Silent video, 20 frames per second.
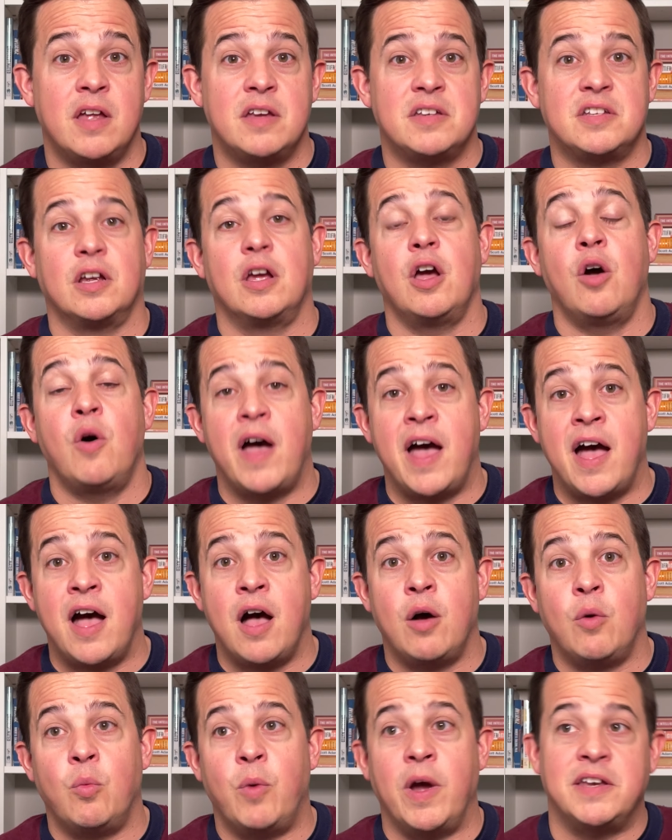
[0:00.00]
to go
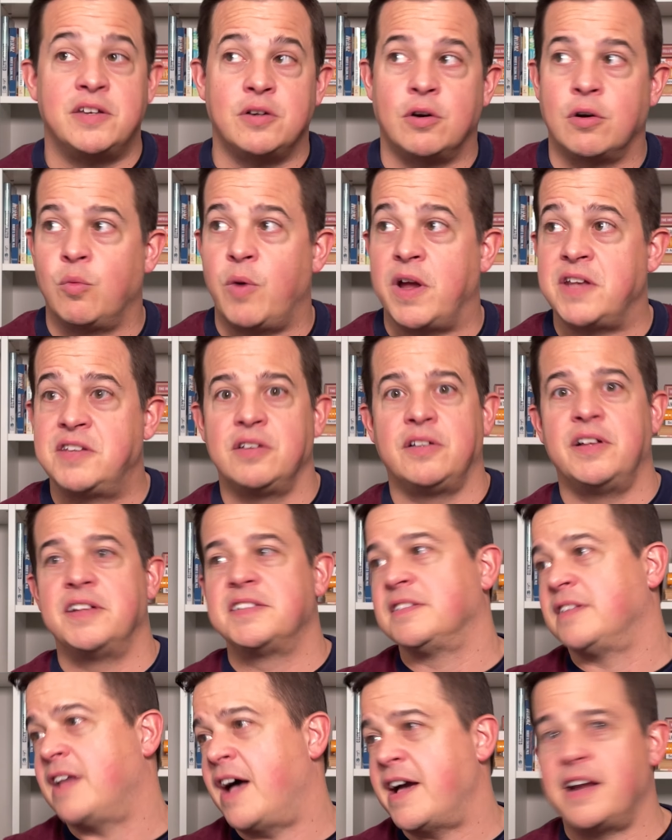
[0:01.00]
out, wait till
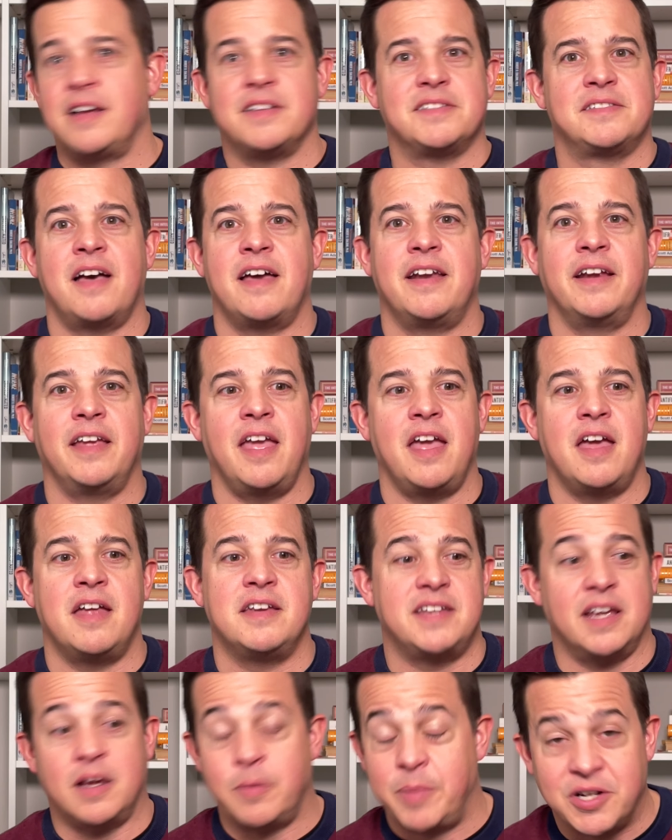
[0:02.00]
it's light outside again,
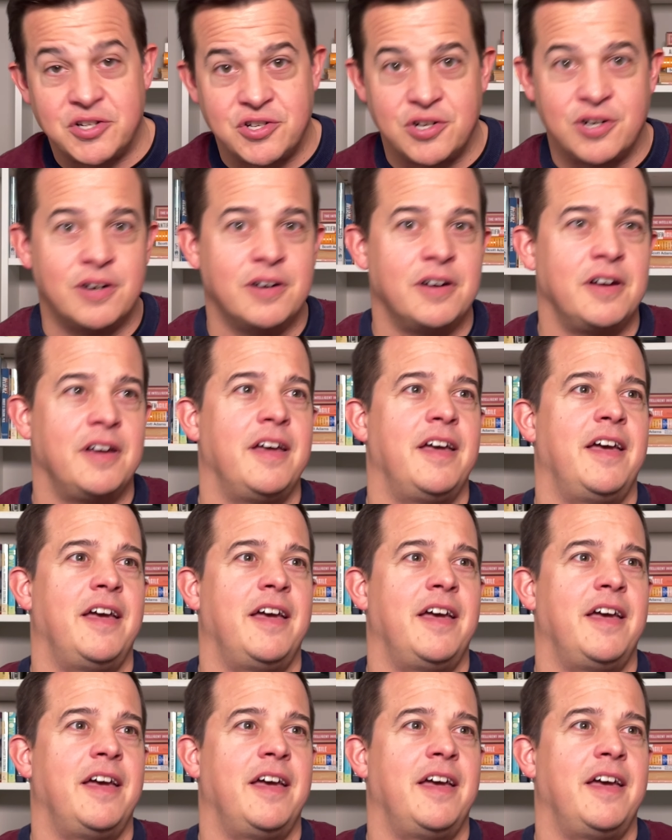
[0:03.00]
take a picture,